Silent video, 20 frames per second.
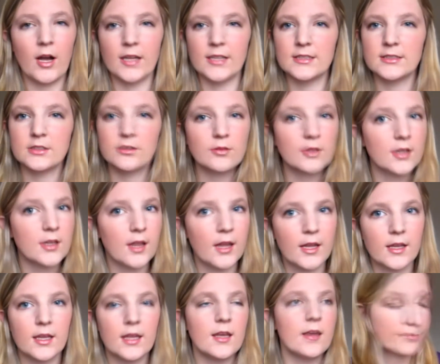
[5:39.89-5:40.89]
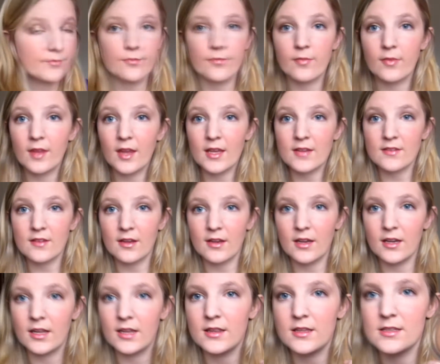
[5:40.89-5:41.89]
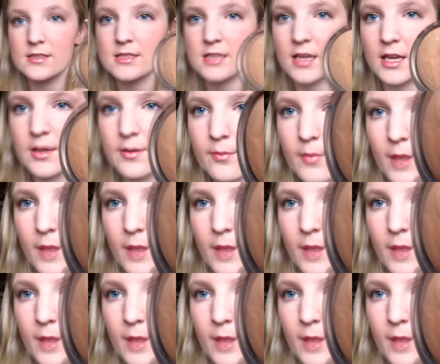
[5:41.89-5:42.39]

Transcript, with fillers: I still really like it. Yes, I did get this in